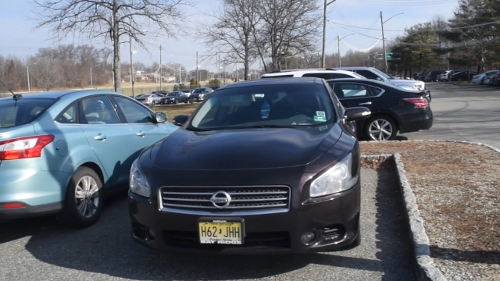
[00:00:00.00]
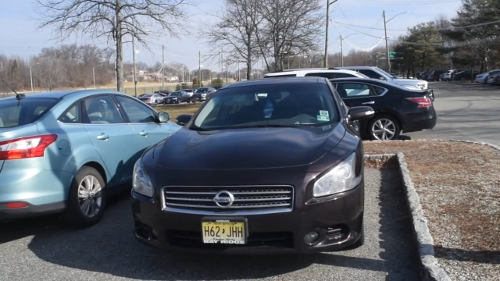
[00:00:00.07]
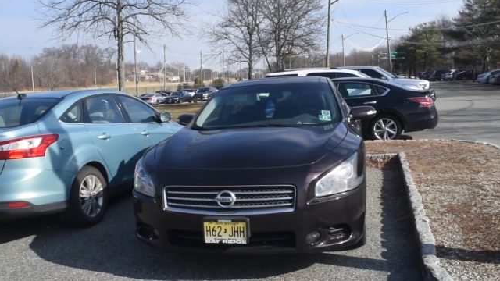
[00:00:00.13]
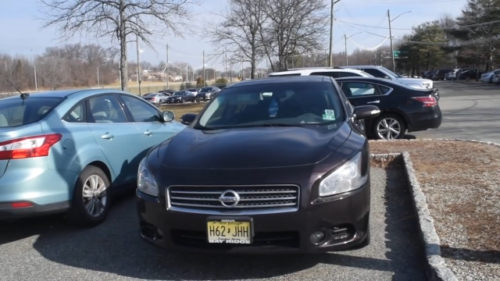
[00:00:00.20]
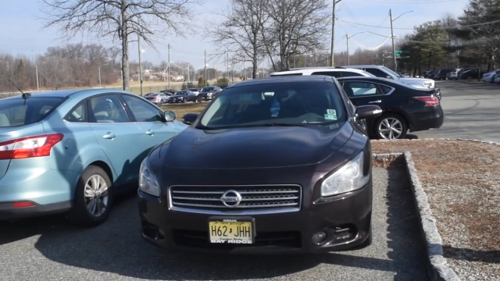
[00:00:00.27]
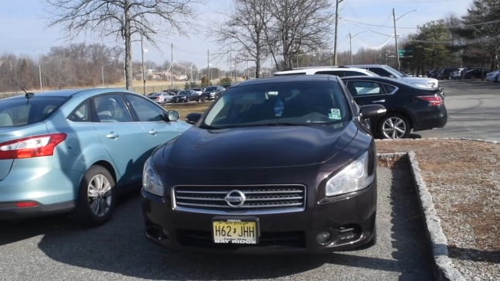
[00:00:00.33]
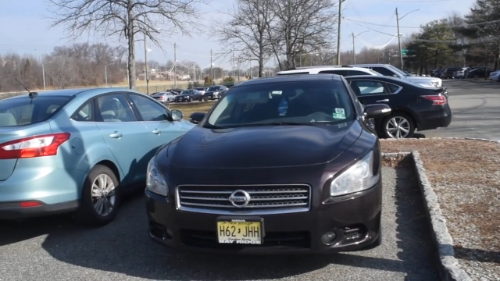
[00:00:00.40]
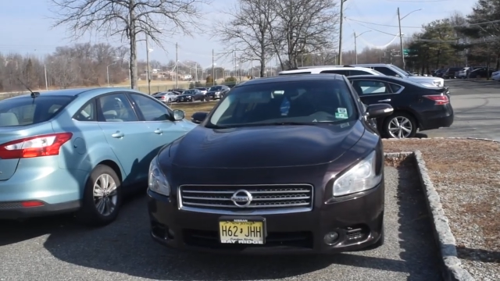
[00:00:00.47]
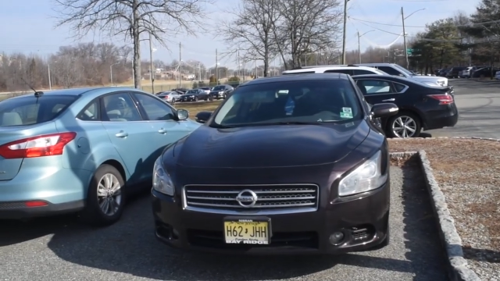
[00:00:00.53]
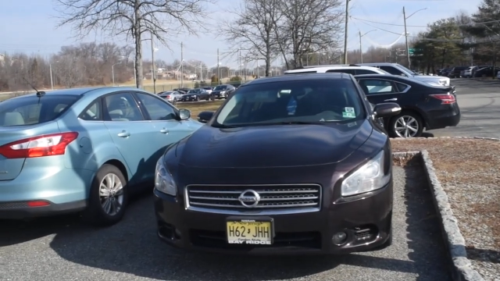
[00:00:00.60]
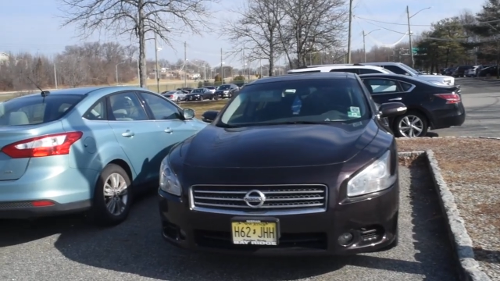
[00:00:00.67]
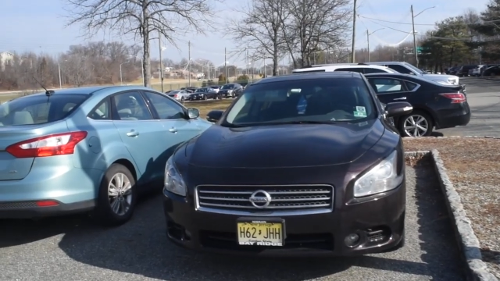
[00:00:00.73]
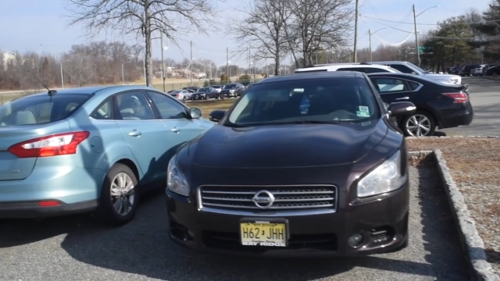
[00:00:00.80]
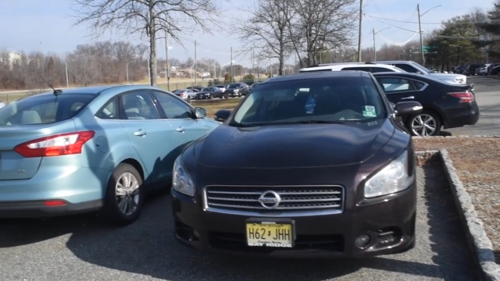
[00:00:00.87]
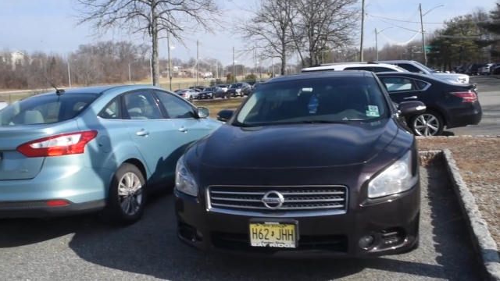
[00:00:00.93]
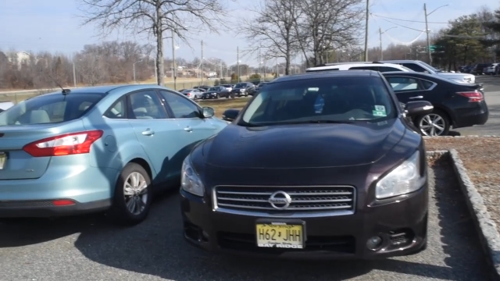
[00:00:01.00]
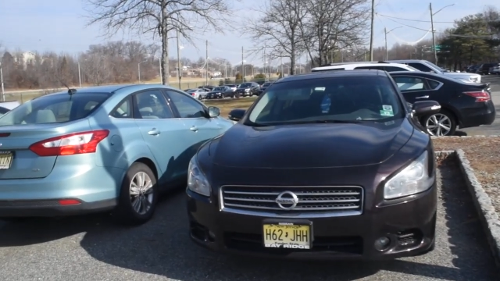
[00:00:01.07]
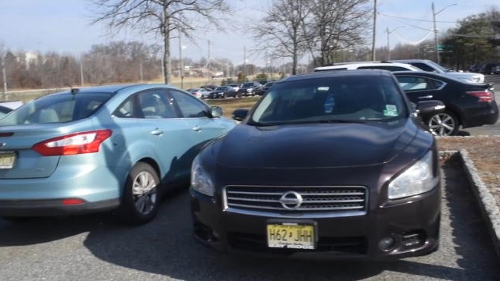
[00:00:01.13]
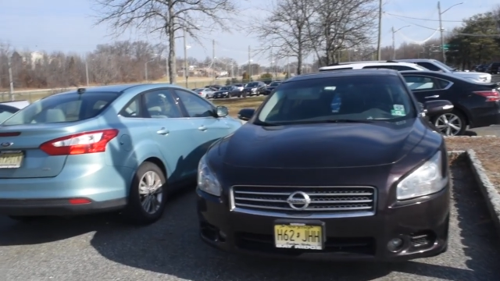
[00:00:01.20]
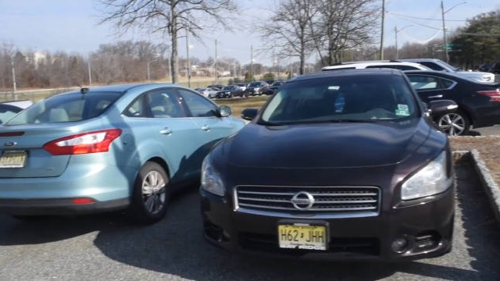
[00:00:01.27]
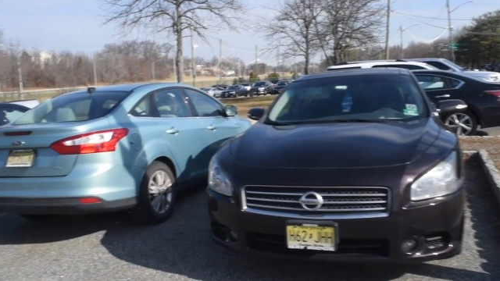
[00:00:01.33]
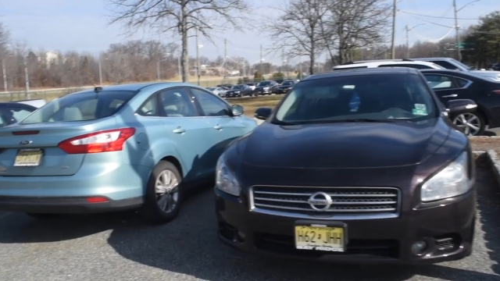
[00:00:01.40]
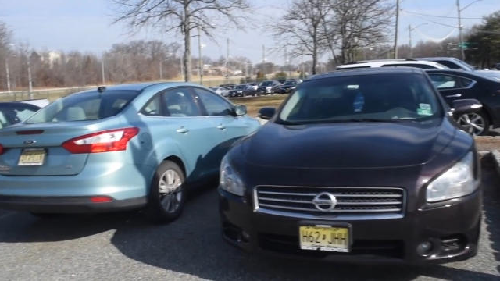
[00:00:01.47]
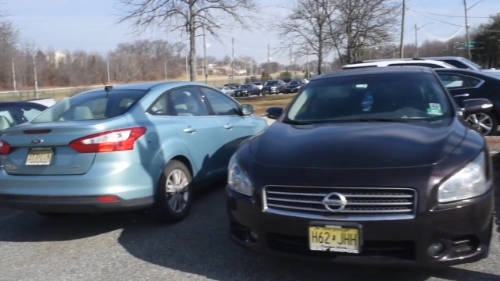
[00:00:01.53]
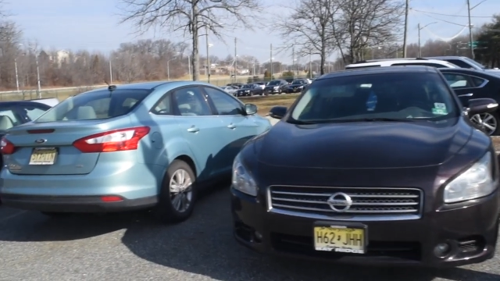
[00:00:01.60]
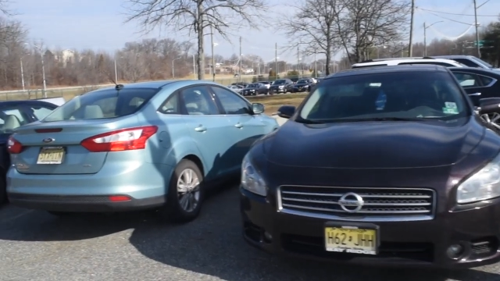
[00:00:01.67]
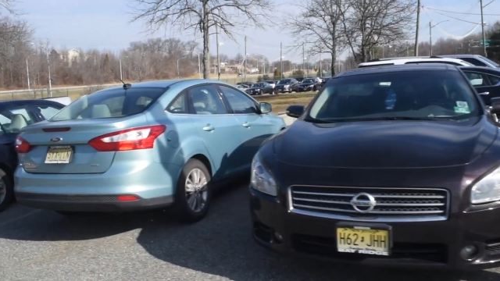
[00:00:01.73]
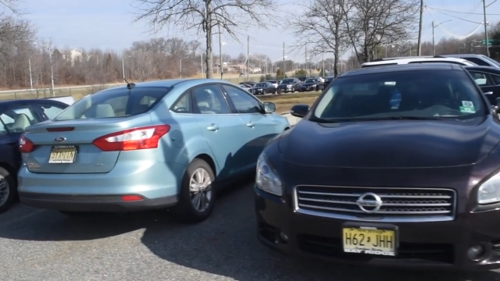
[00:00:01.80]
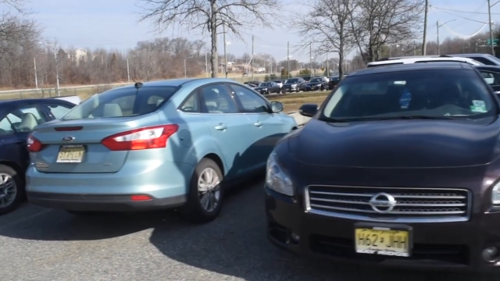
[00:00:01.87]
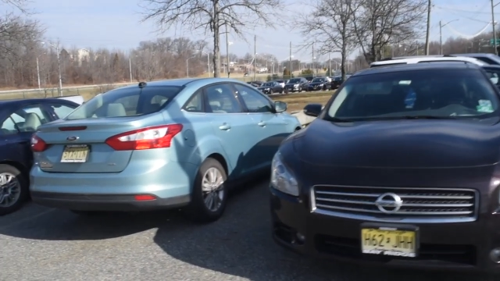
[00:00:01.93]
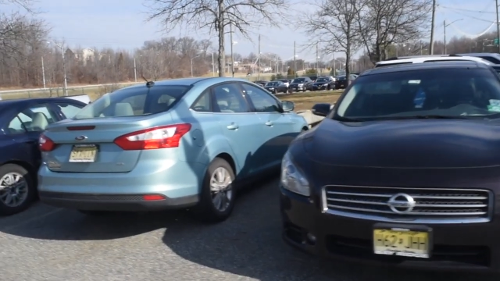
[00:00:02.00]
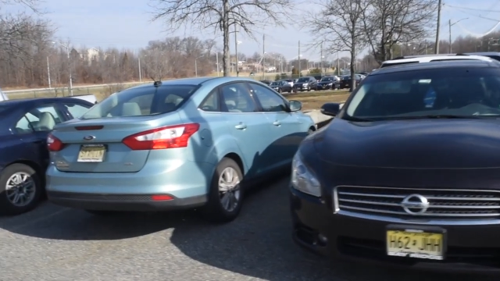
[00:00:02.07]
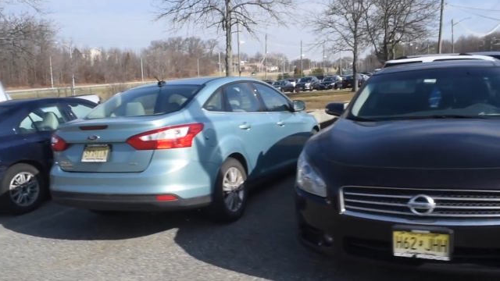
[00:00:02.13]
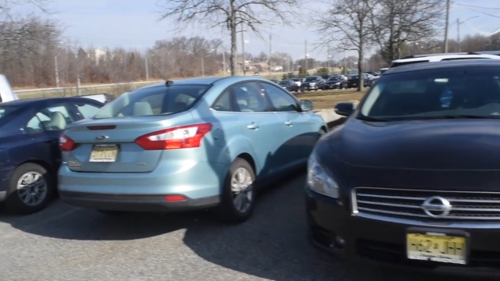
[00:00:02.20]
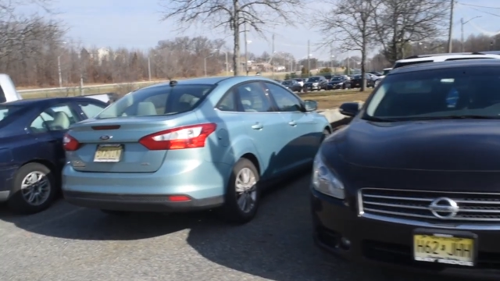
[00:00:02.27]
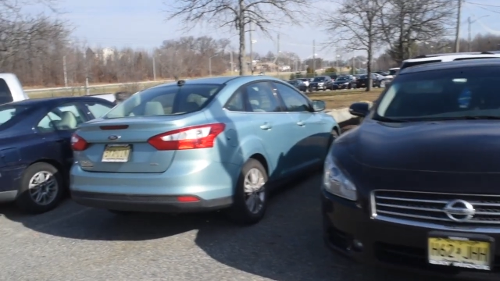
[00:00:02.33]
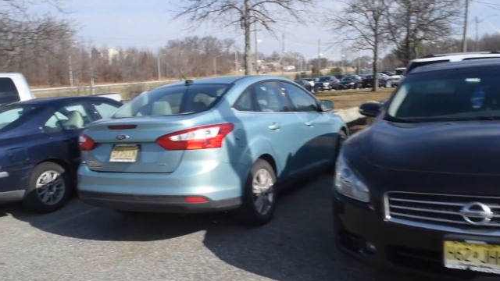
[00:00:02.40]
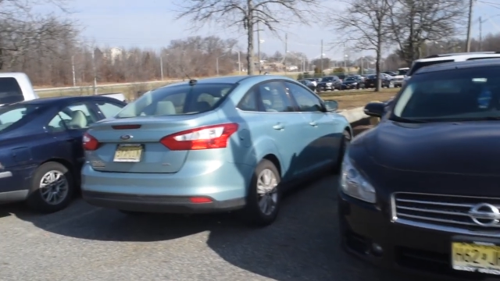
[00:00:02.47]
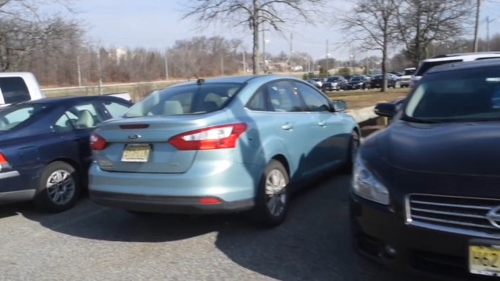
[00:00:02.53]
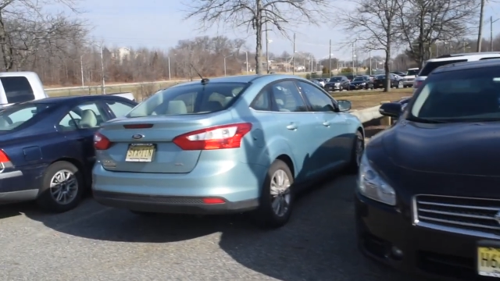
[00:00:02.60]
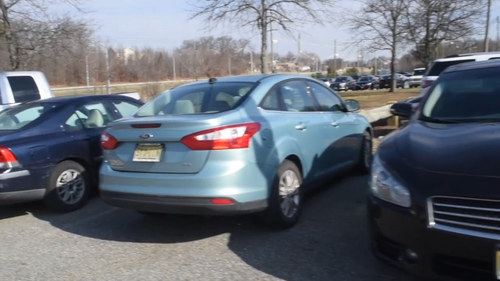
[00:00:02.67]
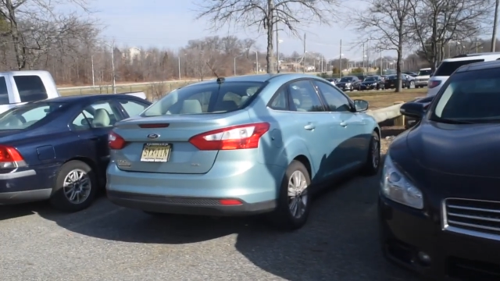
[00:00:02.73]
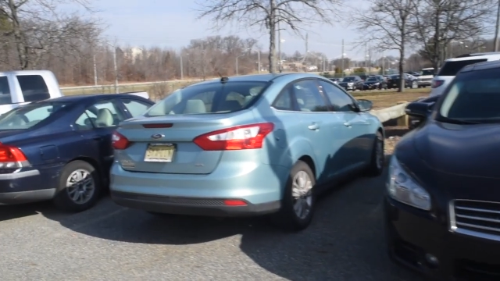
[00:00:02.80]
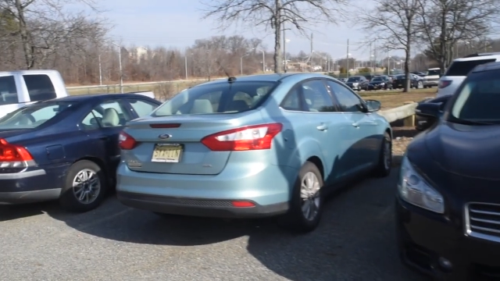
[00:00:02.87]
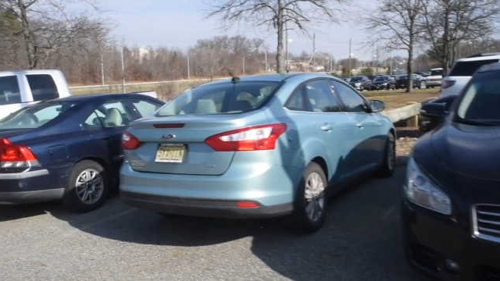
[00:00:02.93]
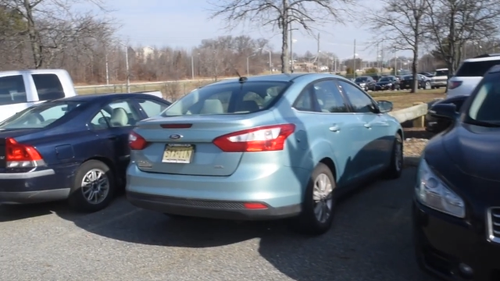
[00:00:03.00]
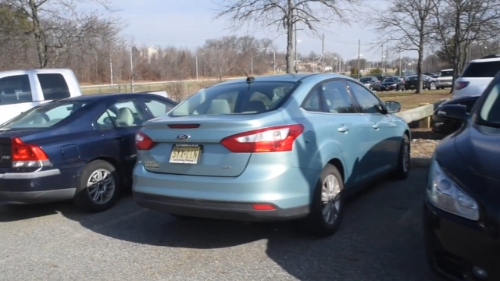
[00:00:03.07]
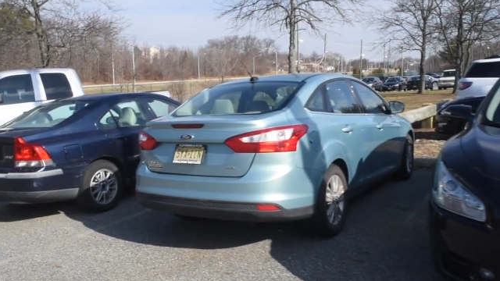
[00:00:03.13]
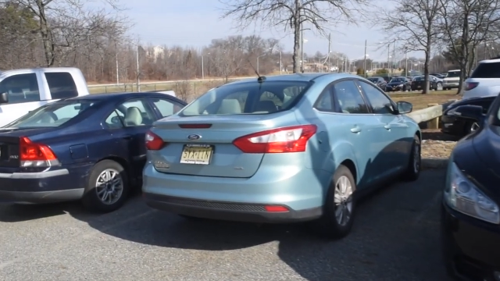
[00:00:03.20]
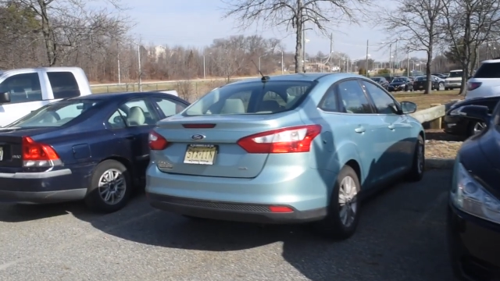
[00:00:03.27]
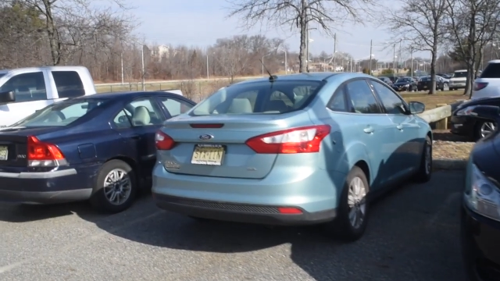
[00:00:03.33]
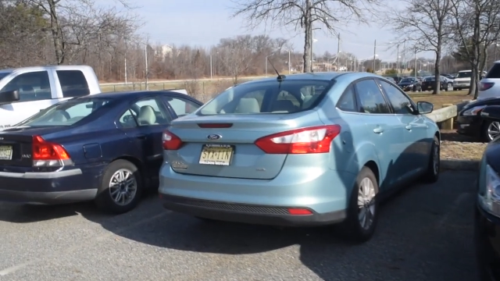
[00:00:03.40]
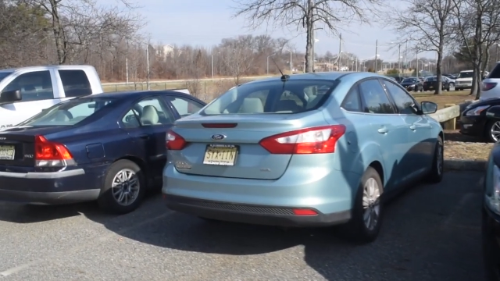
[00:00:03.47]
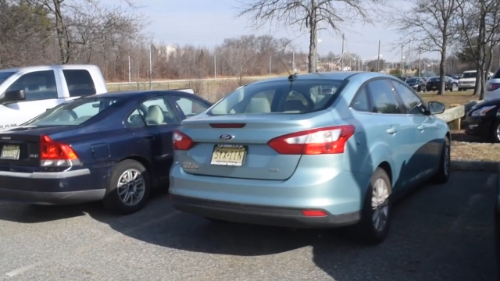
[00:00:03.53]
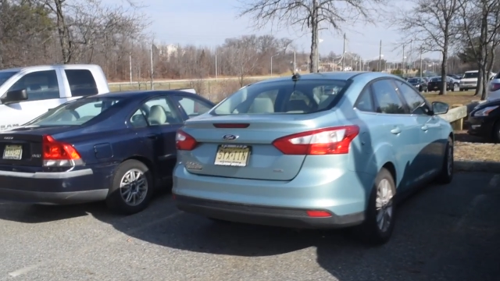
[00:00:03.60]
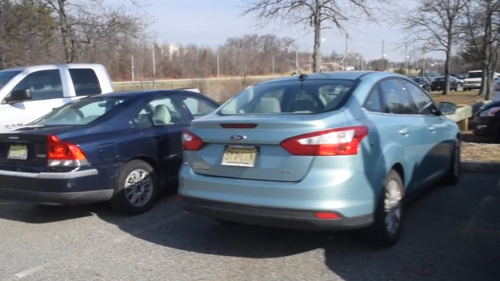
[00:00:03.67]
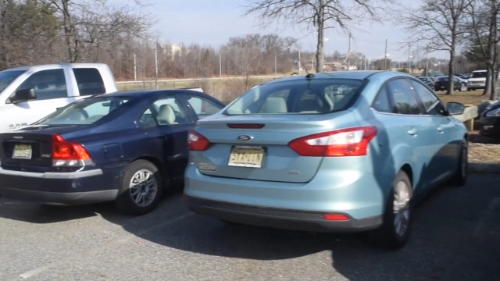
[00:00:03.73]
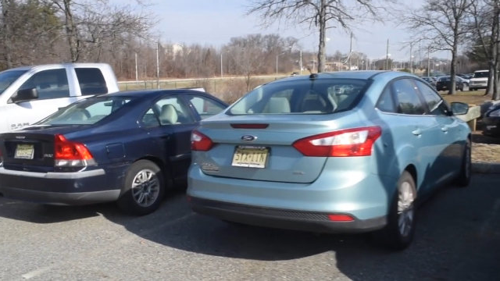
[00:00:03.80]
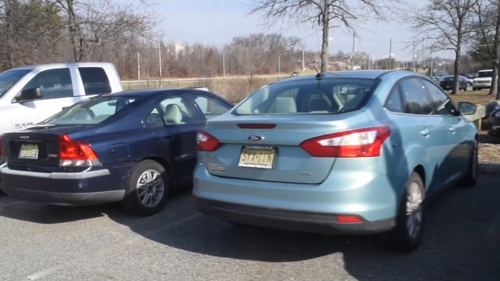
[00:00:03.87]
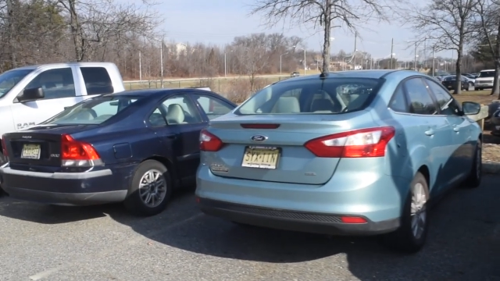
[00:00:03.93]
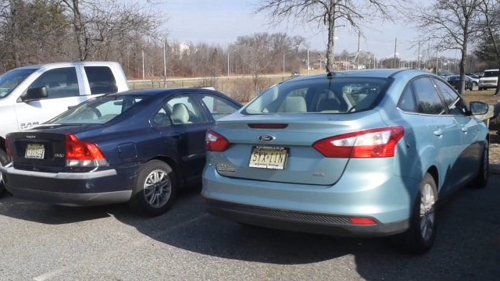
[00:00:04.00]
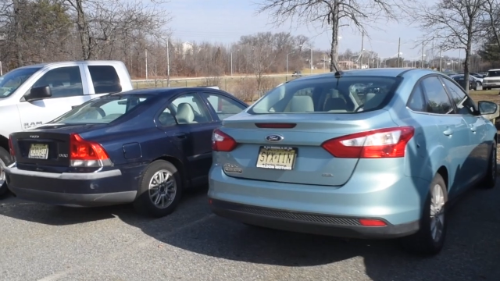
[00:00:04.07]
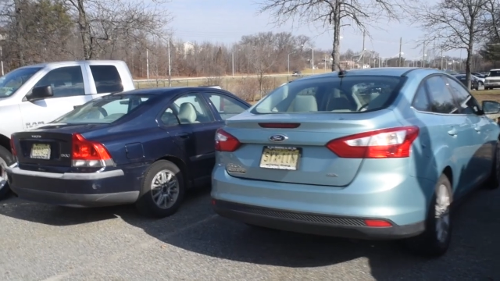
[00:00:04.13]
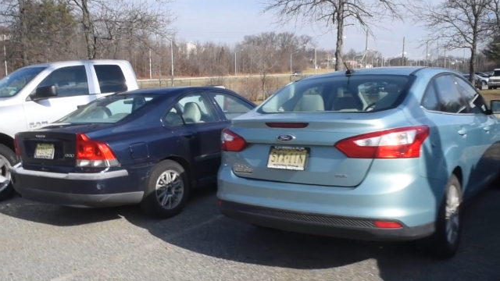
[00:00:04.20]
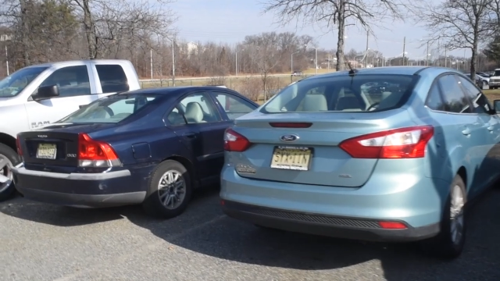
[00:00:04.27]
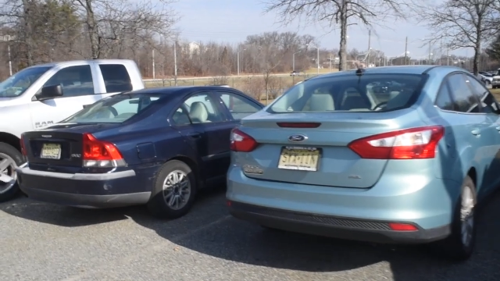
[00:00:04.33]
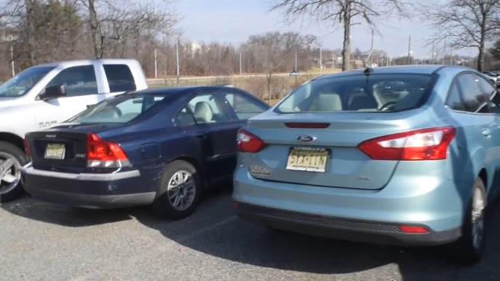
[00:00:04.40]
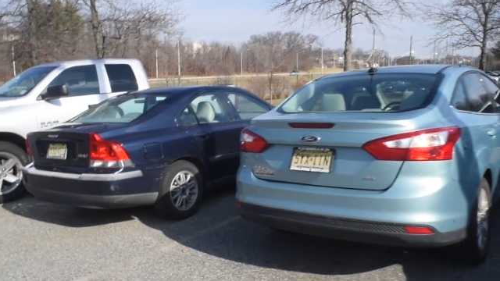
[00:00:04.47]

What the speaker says: [unreadable: no face in view]